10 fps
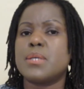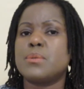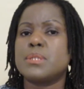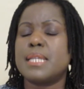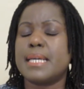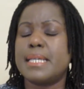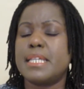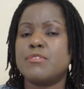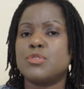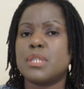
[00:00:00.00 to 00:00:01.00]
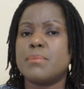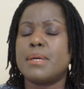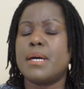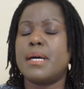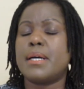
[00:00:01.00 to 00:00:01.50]
I was lucky enough to come
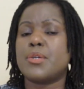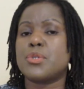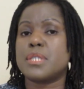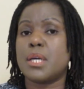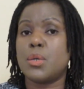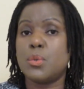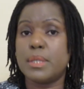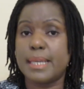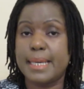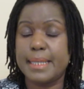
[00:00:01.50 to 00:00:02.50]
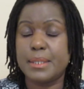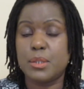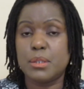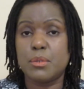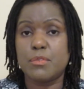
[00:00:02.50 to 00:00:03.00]
across a good line
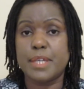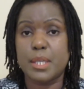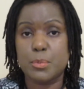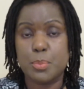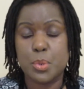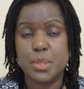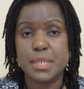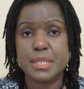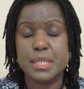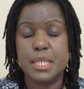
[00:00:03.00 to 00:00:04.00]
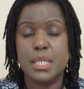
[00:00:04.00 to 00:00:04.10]
of health products